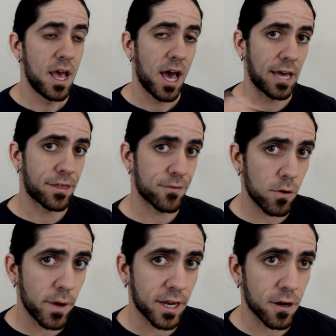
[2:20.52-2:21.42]
I
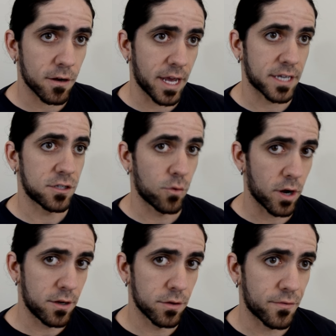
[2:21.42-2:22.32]
throw anchor next to where
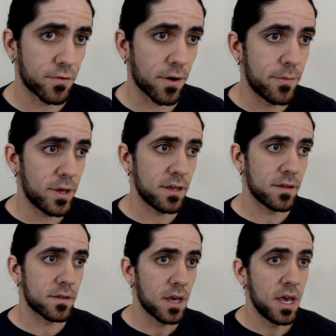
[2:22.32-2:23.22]
I know the frame
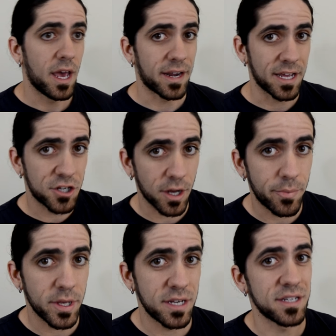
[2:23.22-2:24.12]
is, and I
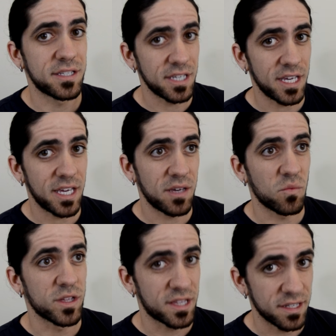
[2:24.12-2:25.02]
jump in to see
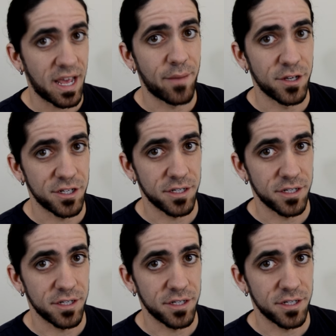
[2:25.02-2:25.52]
what the damage